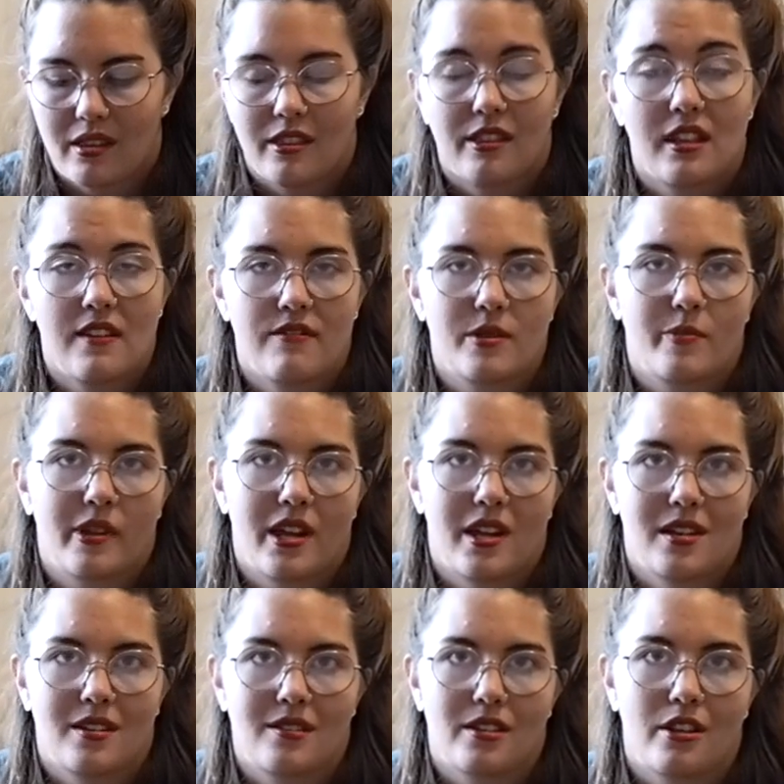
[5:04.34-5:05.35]
the Thieves
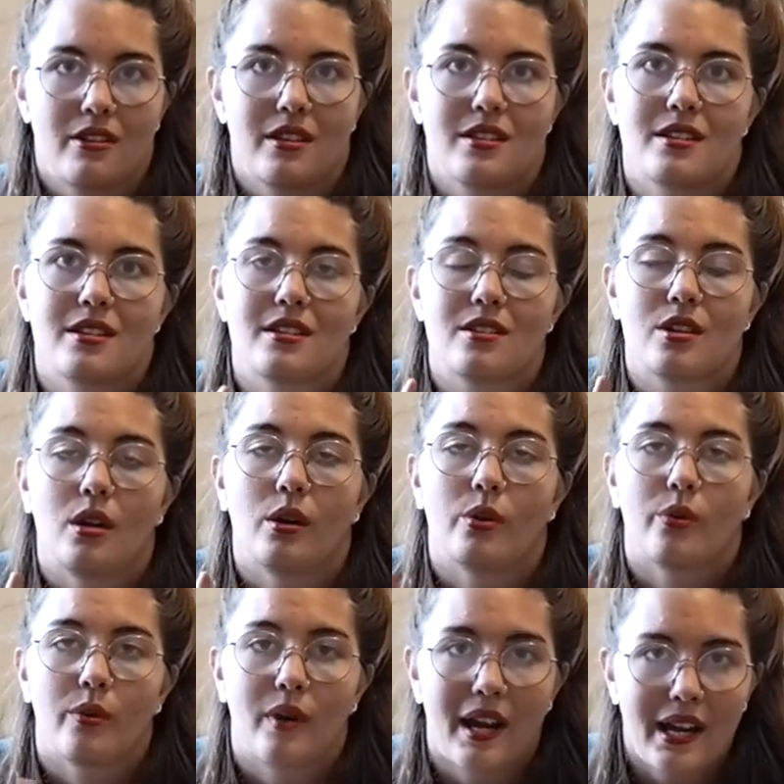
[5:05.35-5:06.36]
Blend. So this is
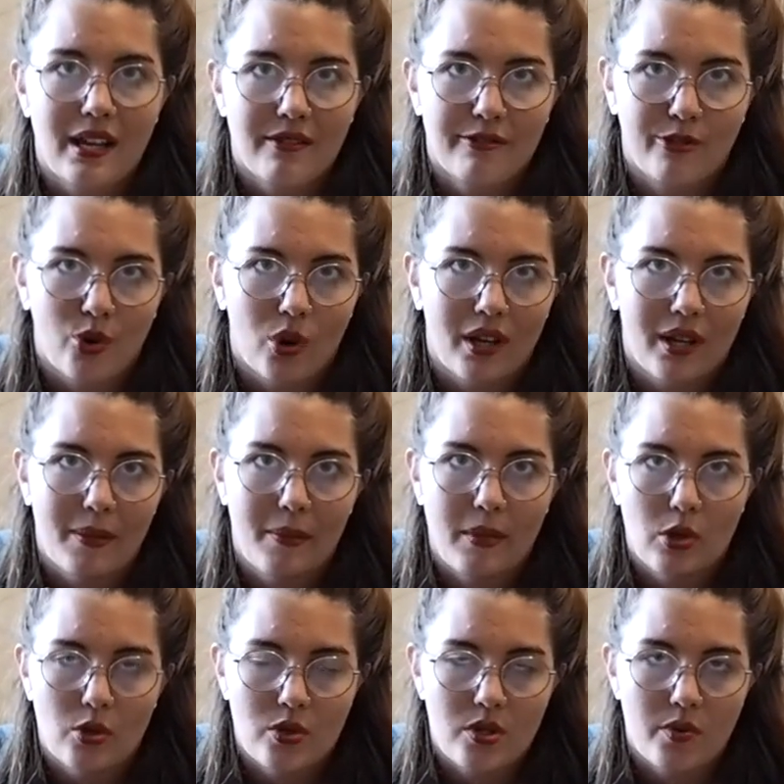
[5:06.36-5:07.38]
great for
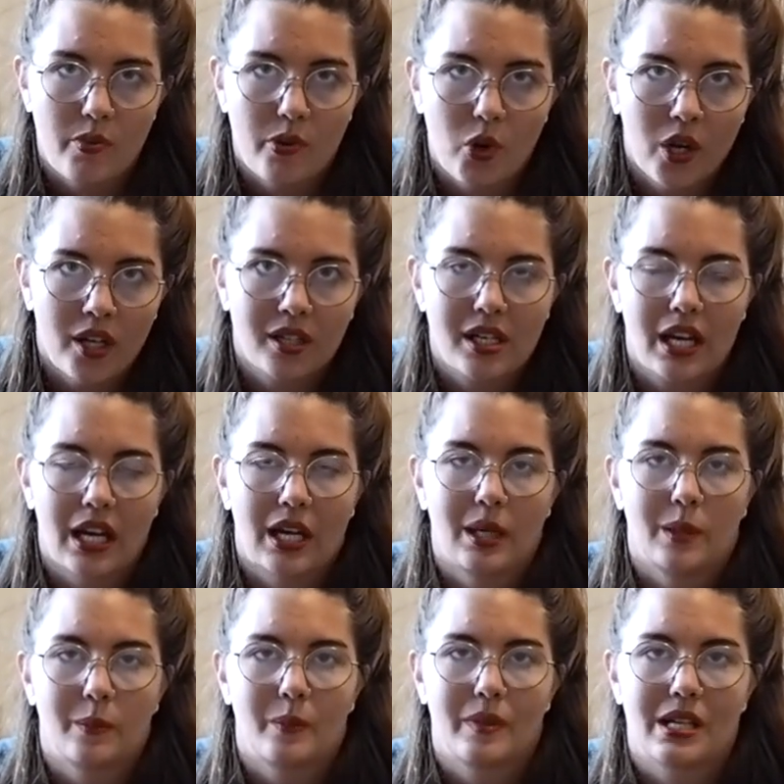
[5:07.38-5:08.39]
immune support.
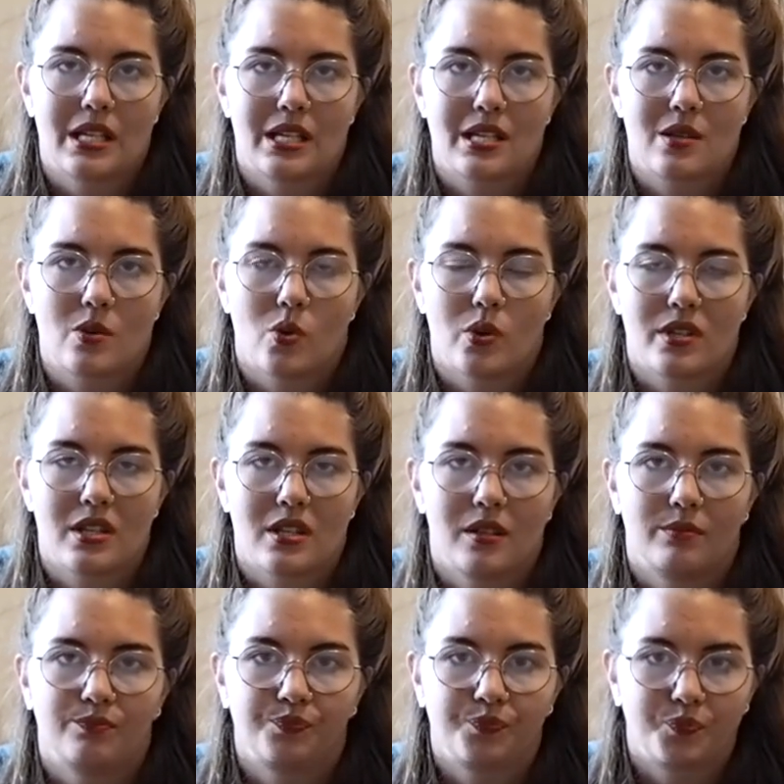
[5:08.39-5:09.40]
It's
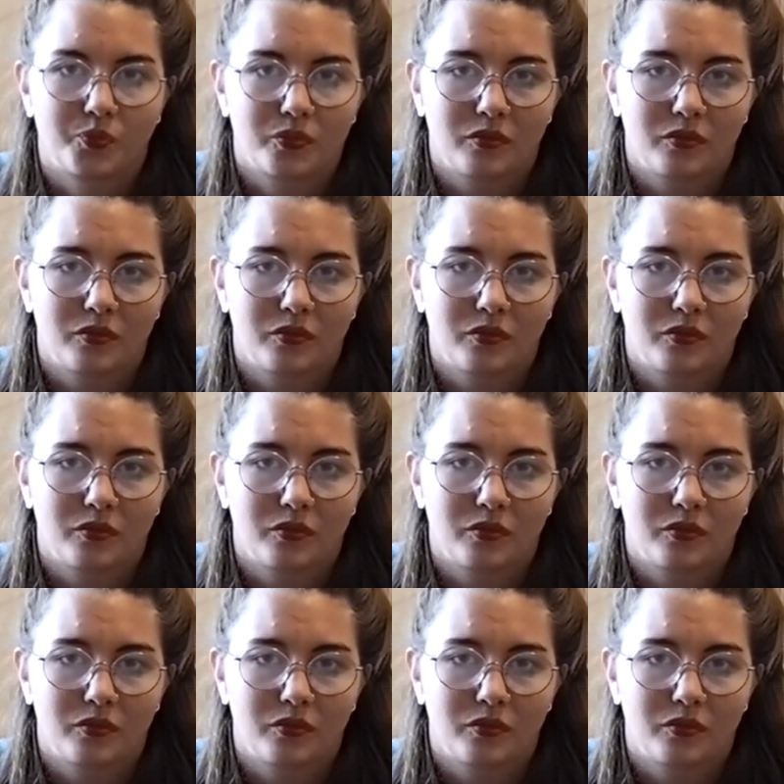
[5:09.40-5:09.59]
awesome.